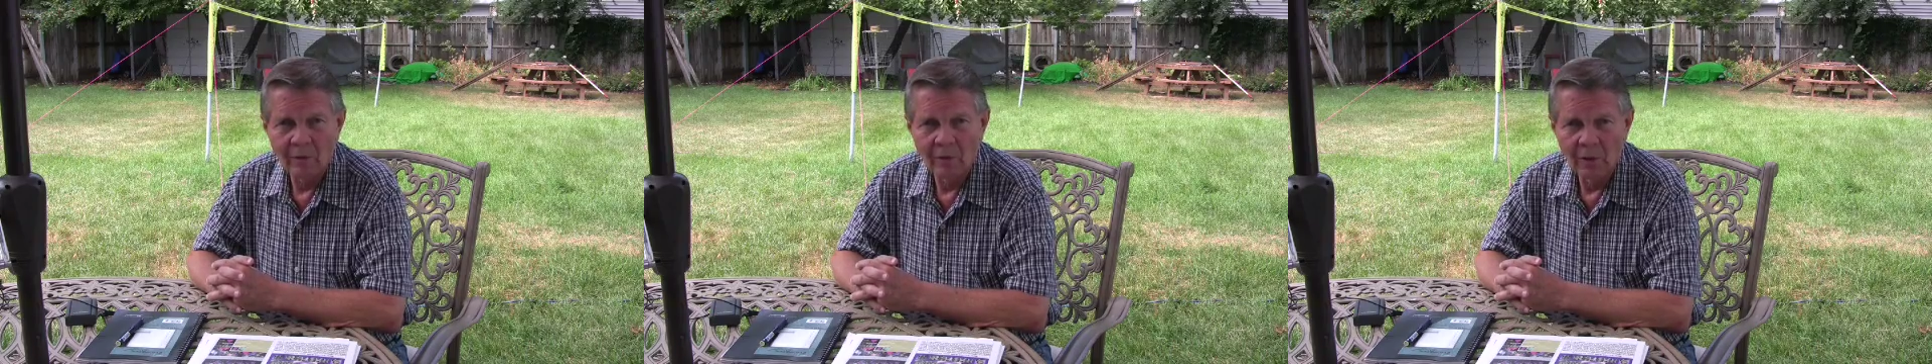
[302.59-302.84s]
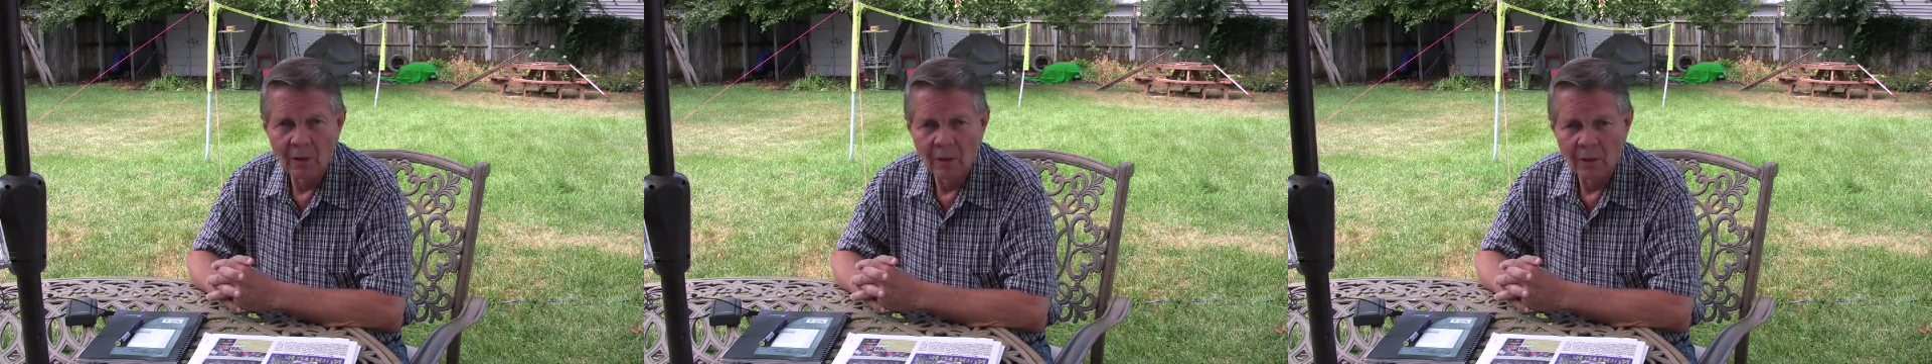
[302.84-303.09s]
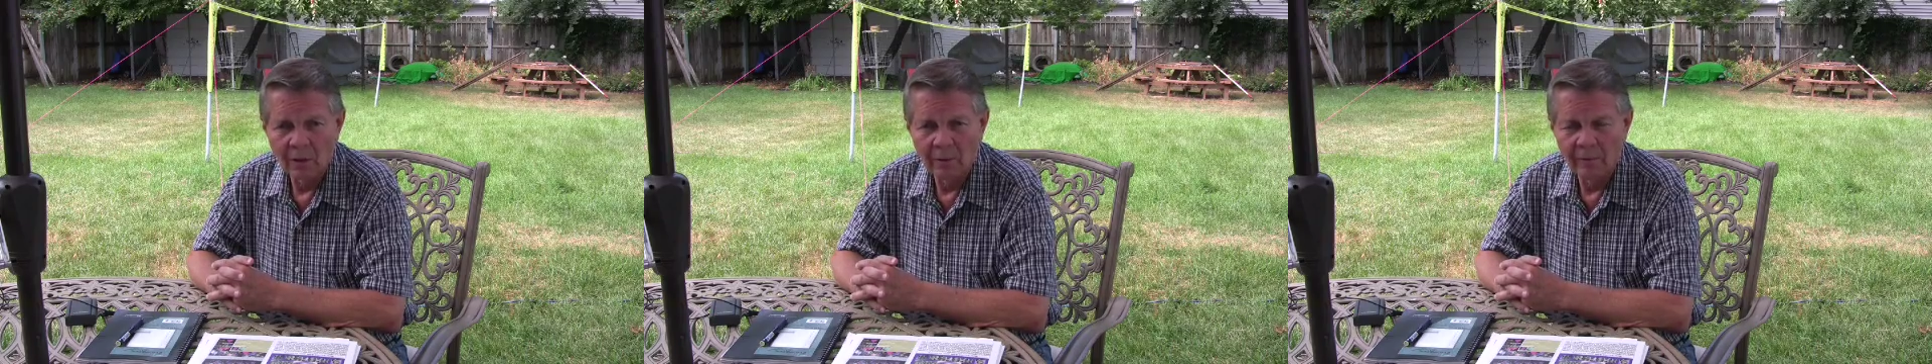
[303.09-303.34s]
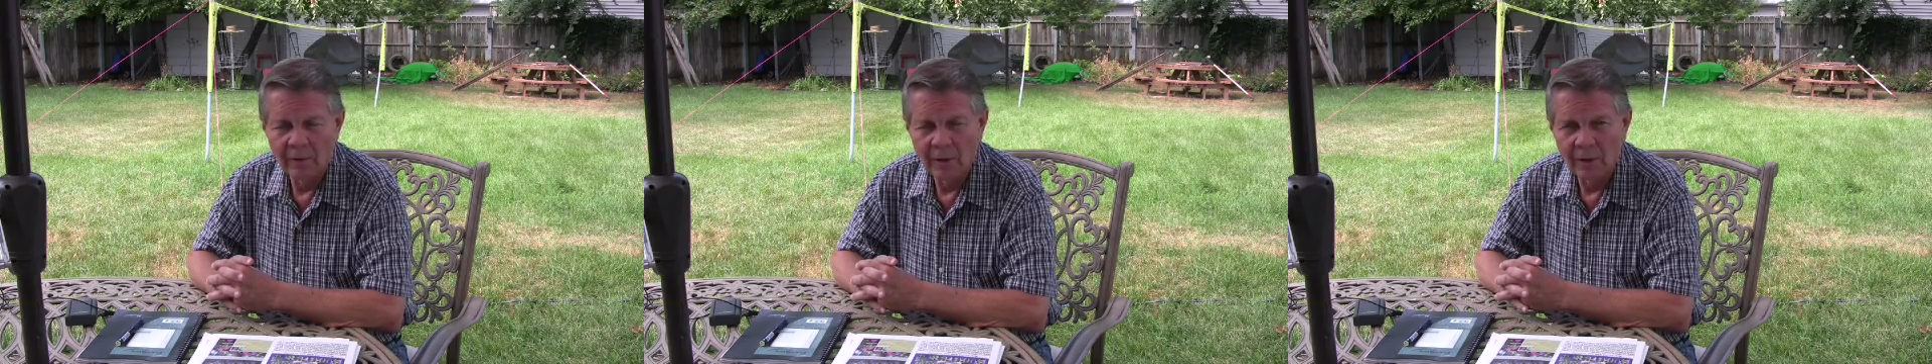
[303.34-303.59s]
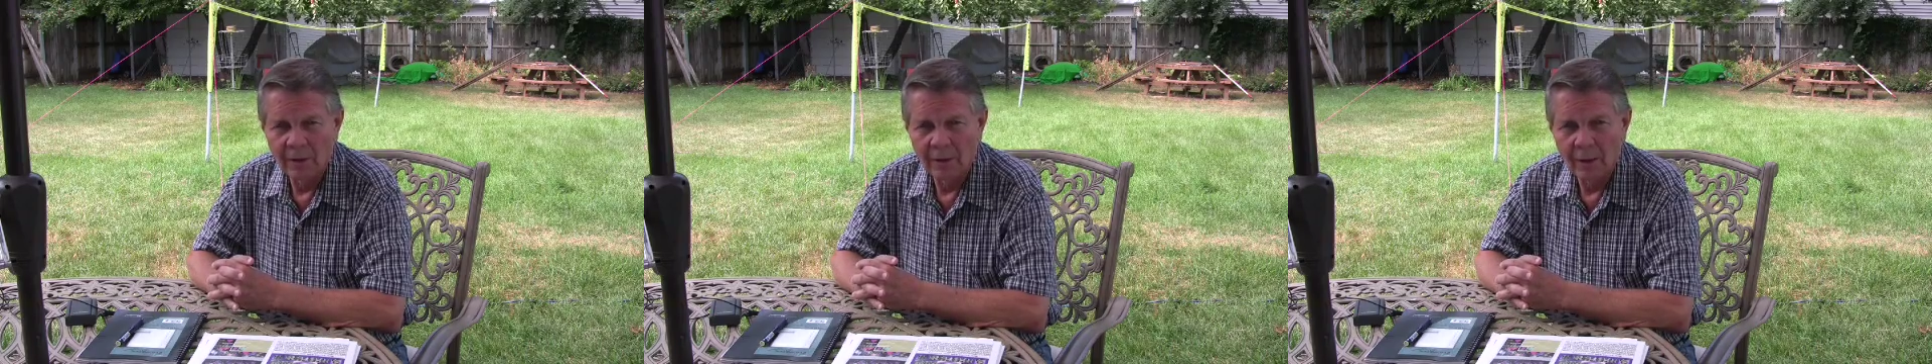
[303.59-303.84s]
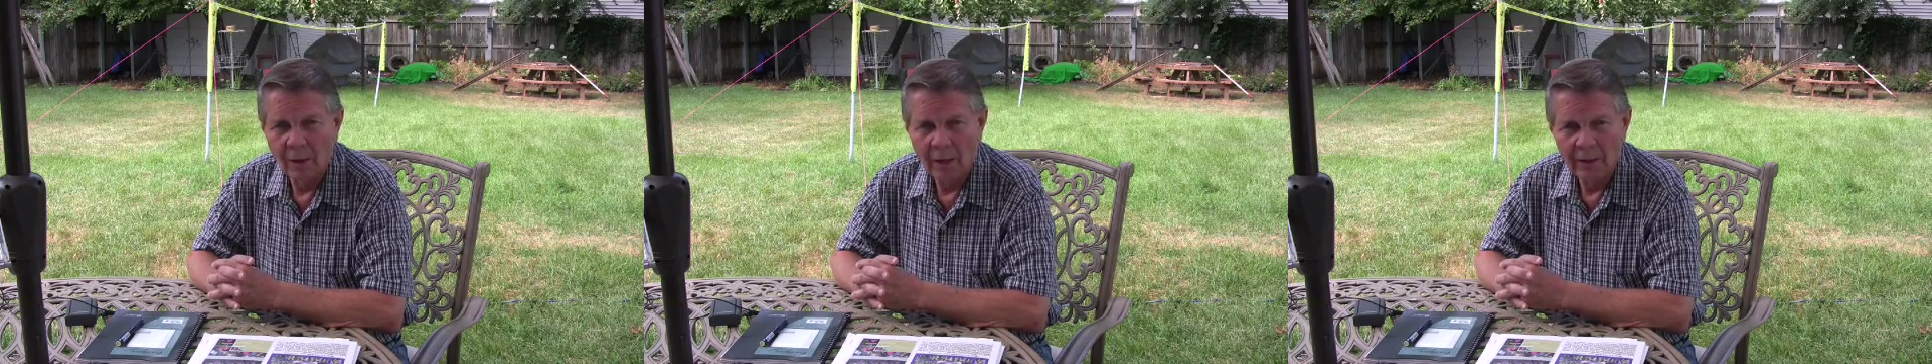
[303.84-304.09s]
of the
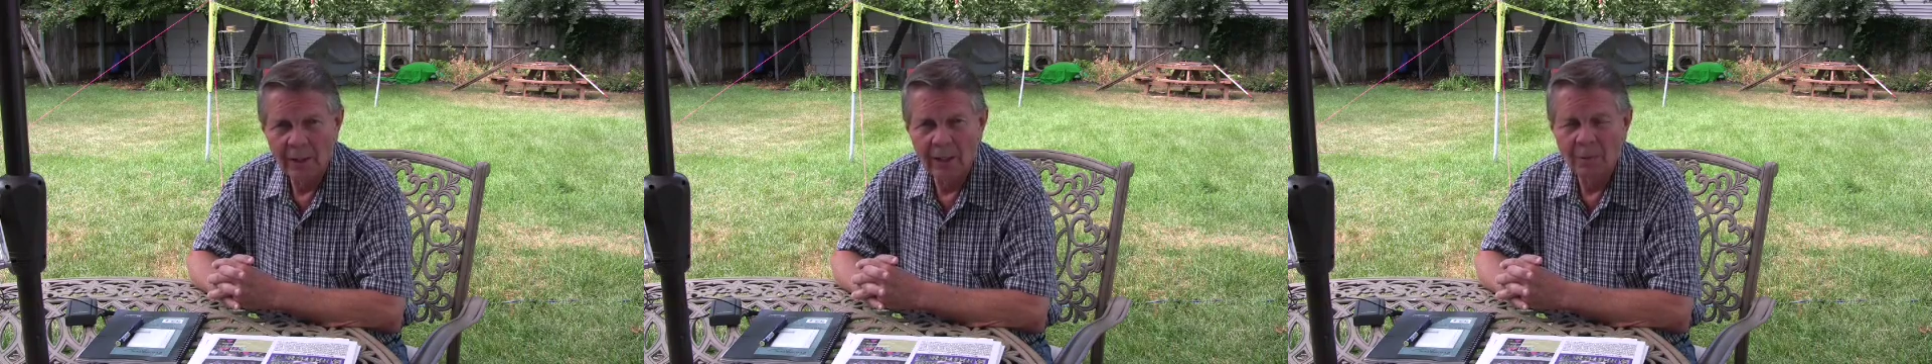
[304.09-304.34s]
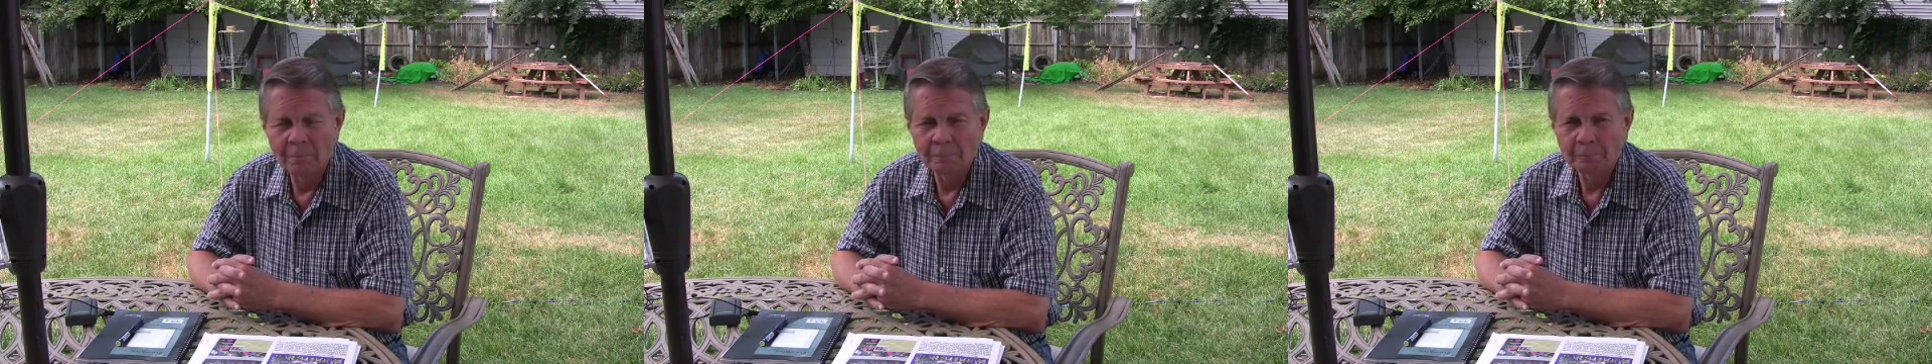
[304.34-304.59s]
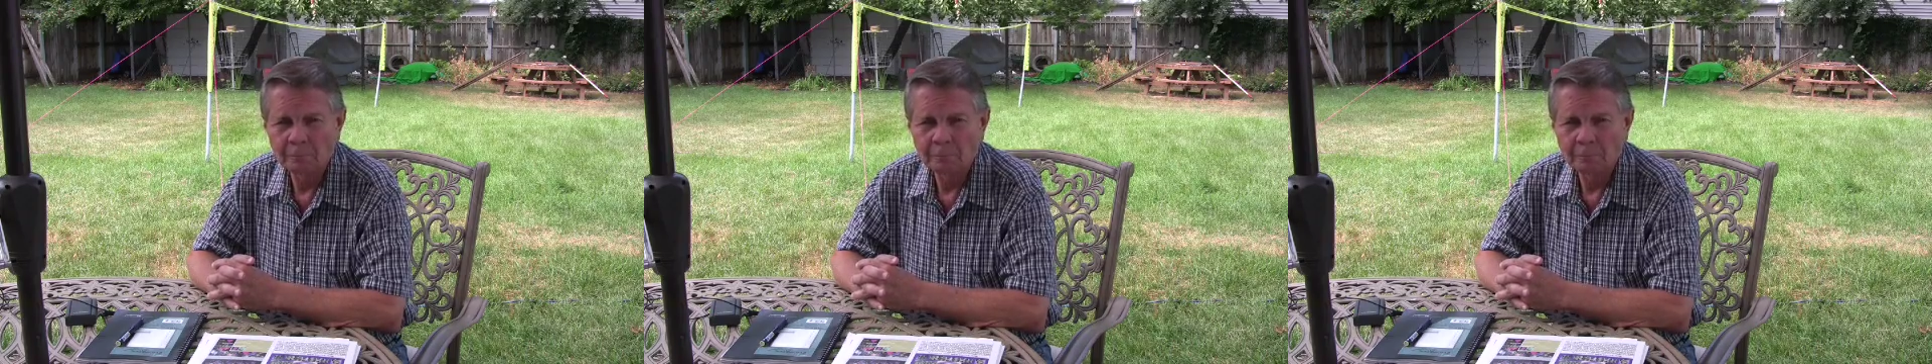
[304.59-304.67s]
hockey game,